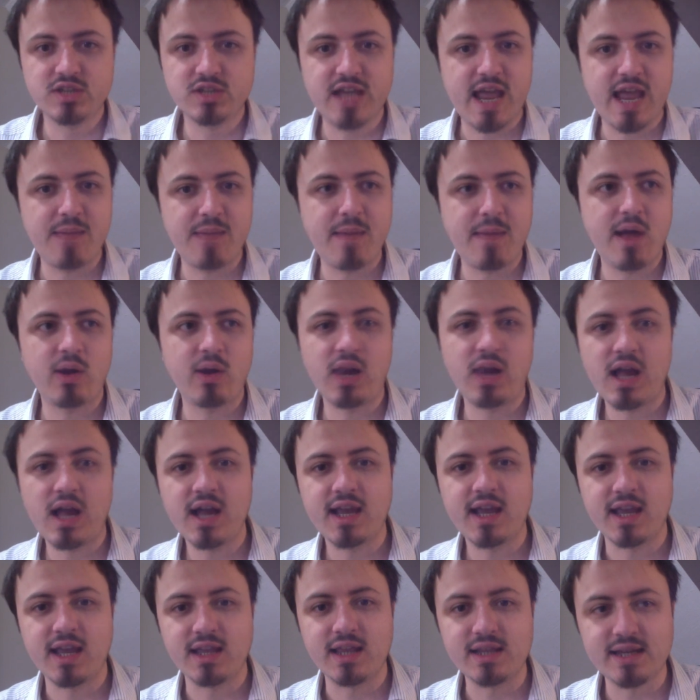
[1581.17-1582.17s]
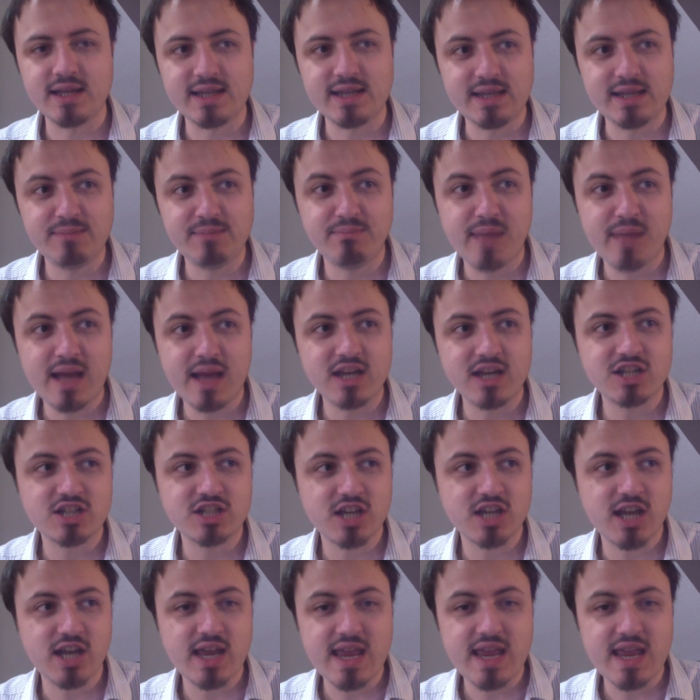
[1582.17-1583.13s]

came out lucky that he managed to